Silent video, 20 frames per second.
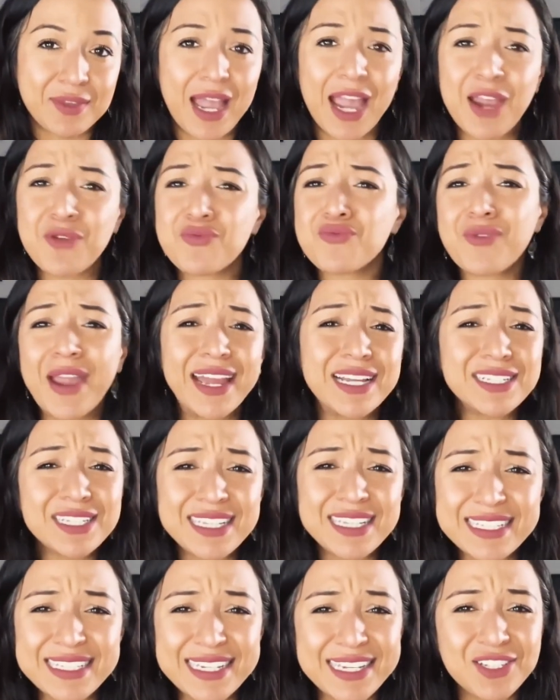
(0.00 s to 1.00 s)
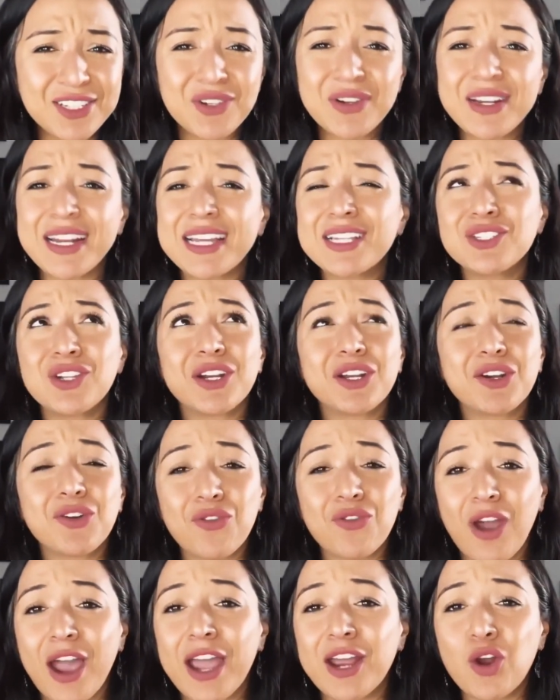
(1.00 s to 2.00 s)
I ran to the teacher and I started
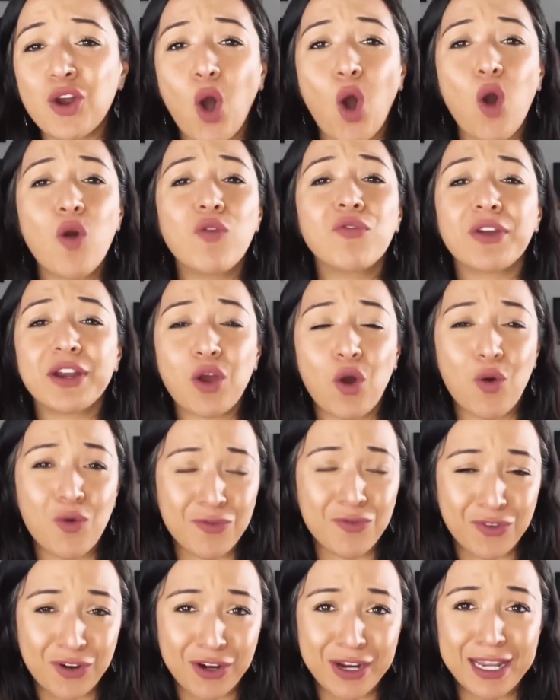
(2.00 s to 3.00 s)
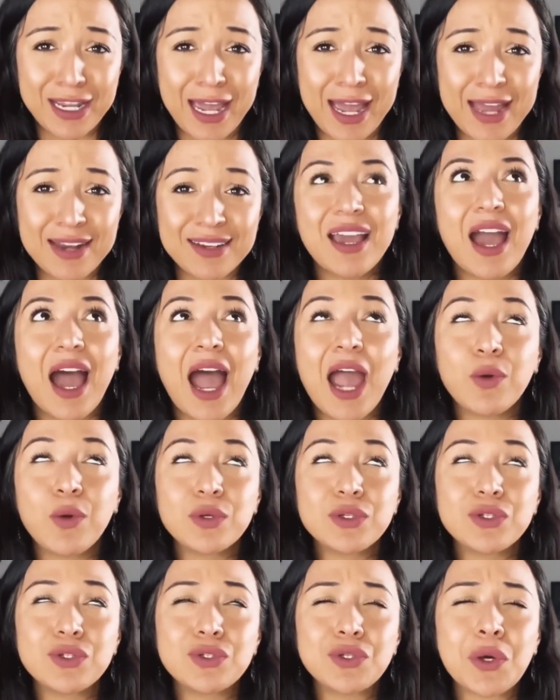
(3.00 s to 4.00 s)
crying over and over again. I
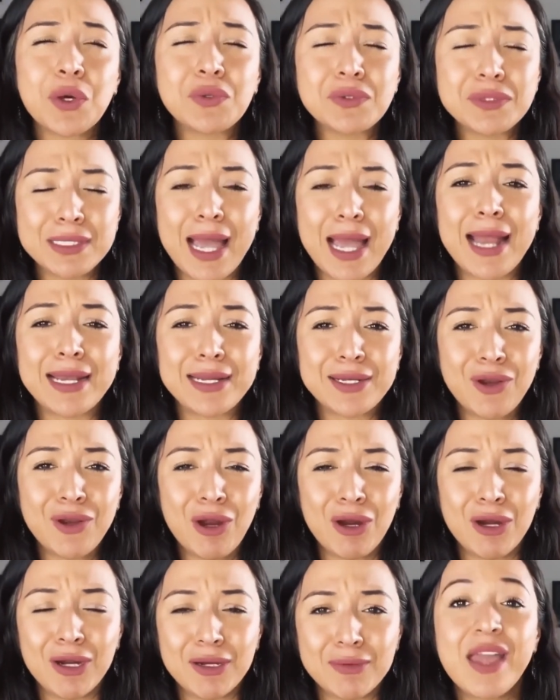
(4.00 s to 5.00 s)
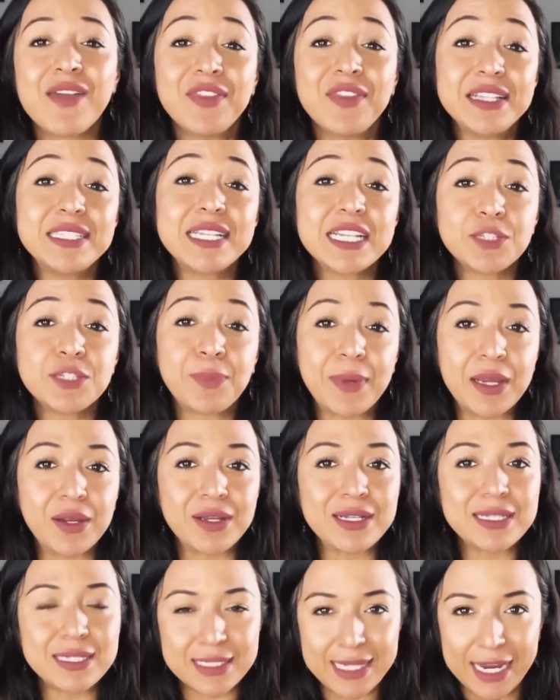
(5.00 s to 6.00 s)
was so sad and hurt. This
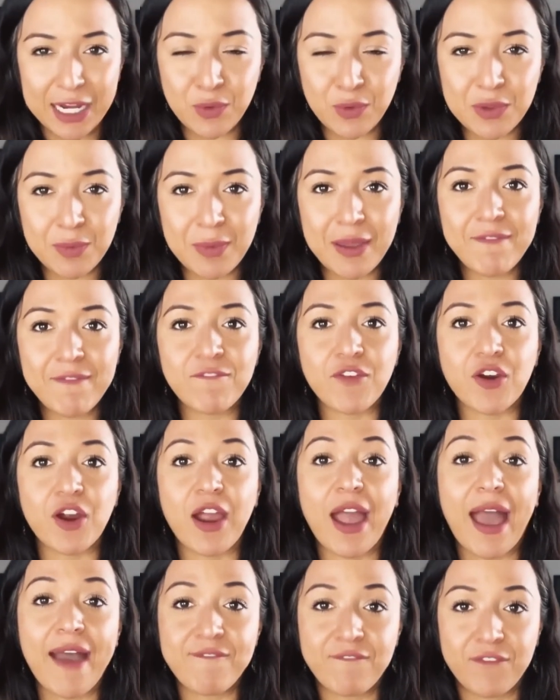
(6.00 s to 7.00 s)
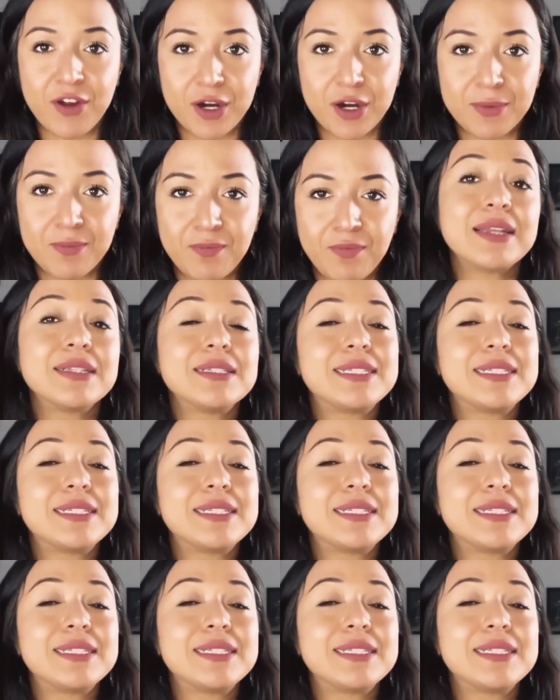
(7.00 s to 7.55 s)
experience stayed with me forever.